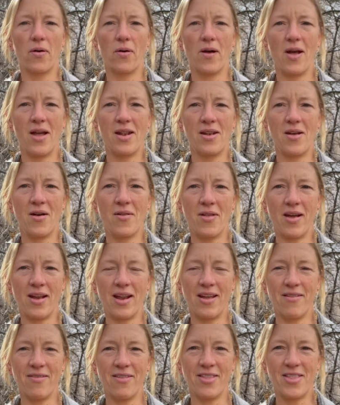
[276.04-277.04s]
And know that
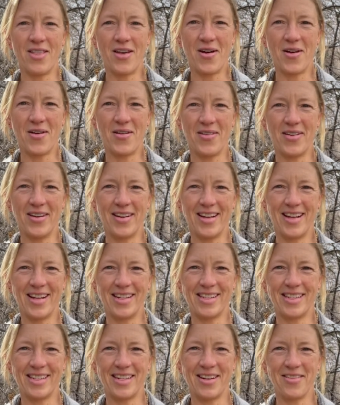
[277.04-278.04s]
even though it
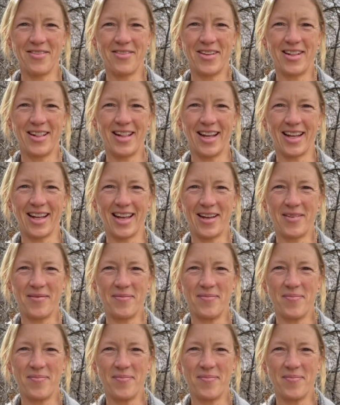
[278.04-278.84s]
doesn't feel like it,